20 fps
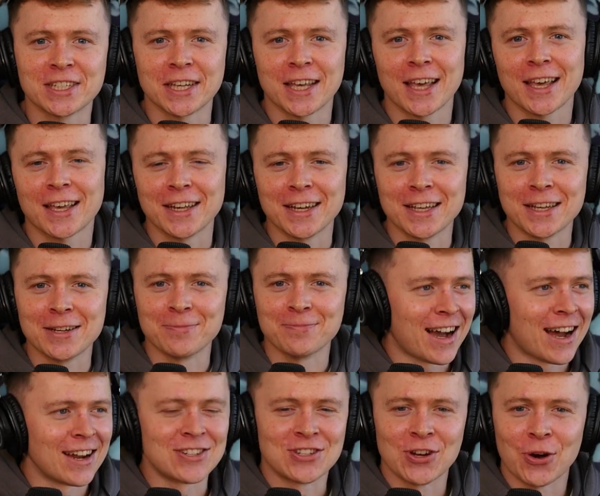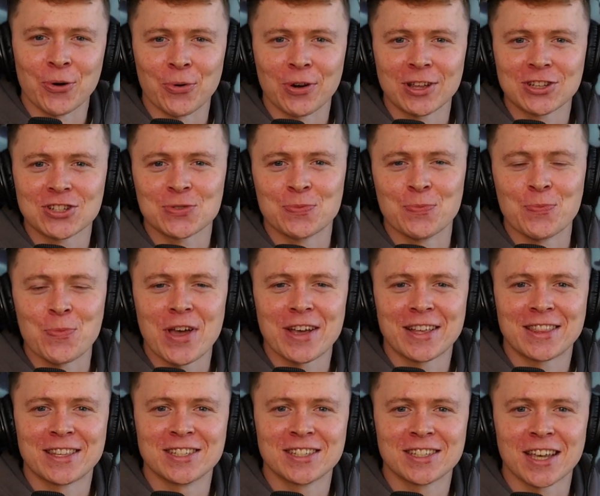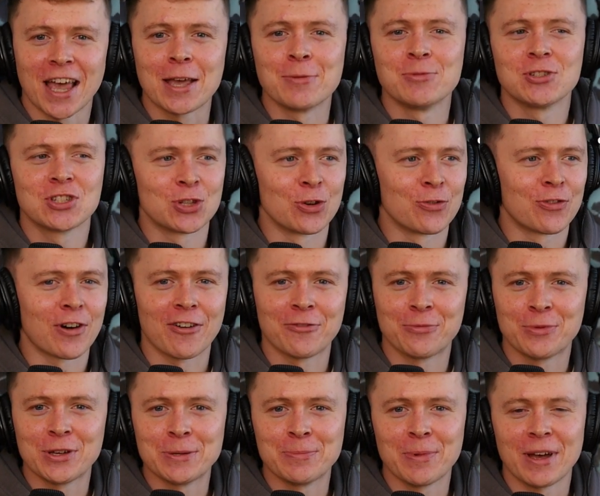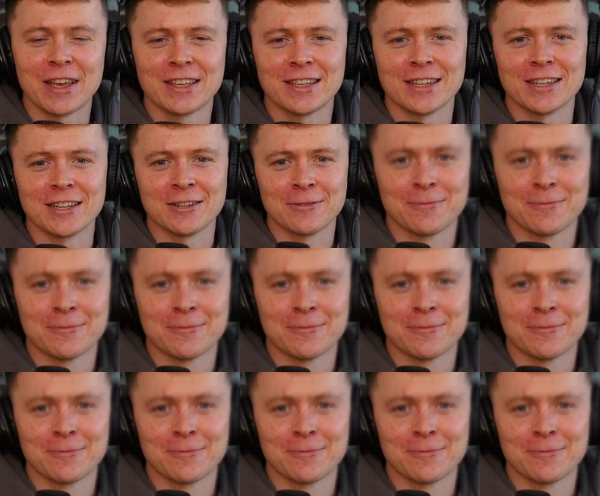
are kicking in. I don't want to just make the same stuff I've been making.